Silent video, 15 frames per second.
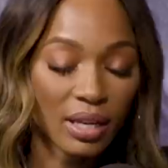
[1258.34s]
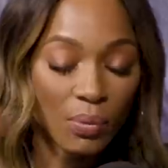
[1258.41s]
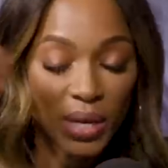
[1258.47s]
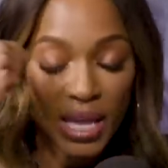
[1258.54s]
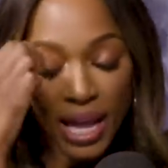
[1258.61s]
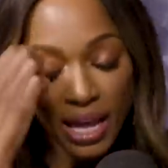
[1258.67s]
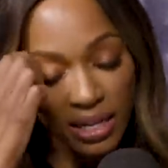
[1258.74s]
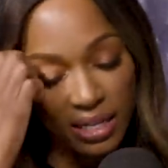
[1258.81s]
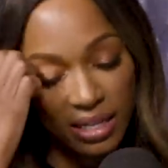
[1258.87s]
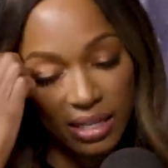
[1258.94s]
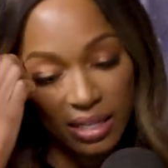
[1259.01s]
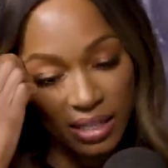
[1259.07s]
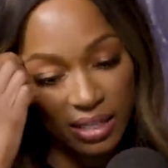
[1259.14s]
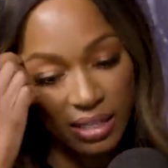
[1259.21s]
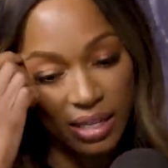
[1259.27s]
we had a
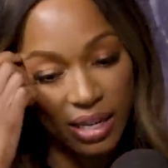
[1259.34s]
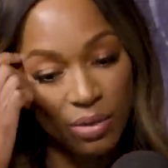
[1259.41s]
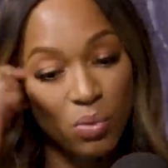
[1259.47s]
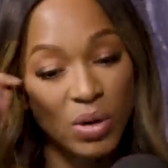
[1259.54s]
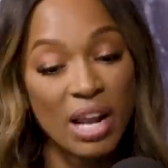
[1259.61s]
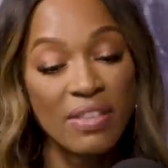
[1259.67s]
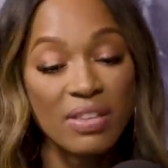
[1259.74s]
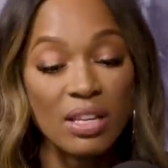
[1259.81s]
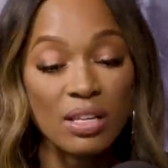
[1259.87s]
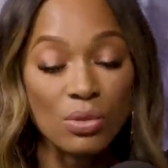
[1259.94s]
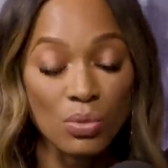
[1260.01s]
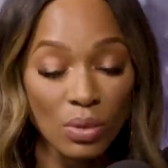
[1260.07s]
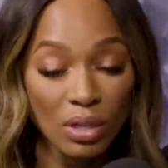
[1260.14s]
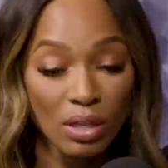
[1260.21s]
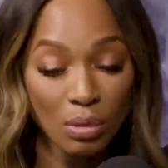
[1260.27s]
kid, and what I think
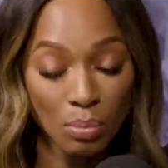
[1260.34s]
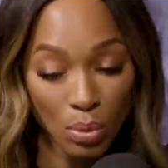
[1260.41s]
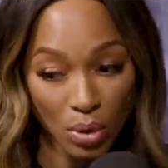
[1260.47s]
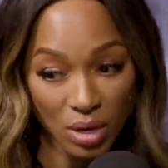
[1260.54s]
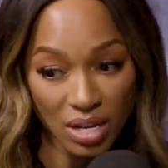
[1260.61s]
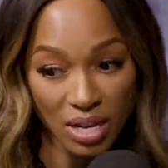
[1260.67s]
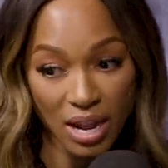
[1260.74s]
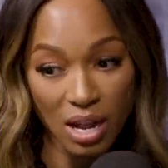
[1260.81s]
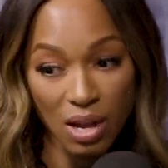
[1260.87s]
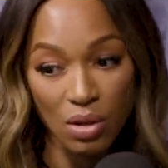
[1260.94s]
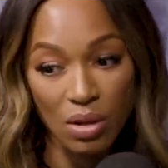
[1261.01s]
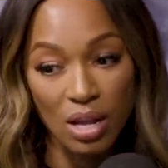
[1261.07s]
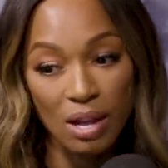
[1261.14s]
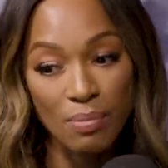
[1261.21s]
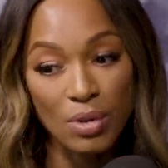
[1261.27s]
is really important
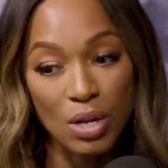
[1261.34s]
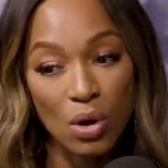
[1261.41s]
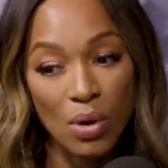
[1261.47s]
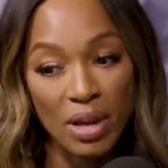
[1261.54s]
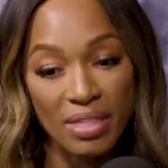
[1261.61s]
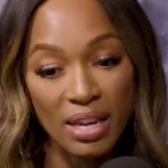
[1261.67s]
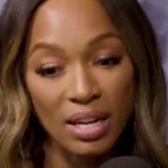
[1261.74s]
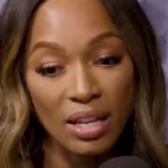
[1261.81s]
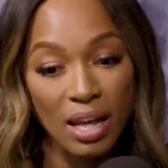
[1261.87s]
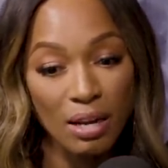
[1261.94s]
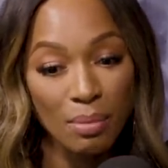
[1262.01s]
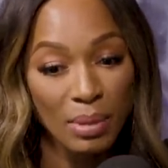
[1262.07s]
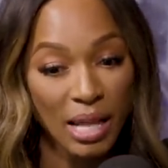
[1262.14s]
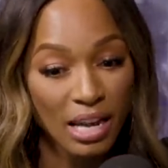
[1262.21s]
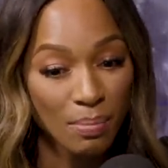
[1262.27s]
now, I'm knowing that a lot
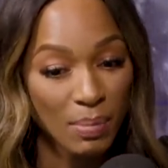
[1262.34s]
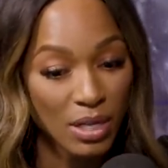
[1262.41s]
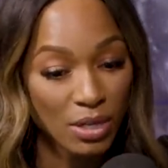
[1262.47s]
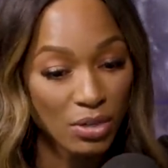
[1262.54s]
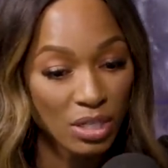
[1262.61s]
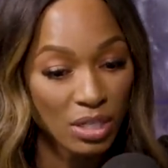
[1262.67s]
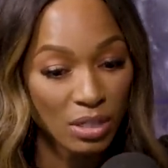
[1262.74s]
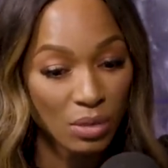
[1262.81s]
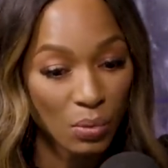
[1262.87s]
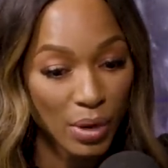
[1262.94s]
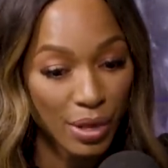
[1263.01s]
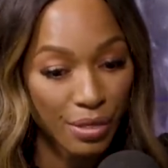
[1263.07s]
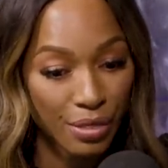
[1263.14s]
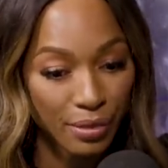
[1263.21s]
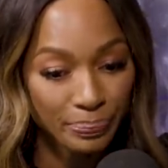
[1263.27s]
of black men are dealing
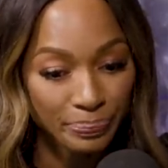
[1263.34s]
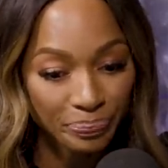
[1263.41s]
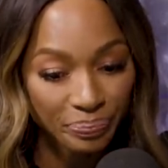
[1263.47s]
with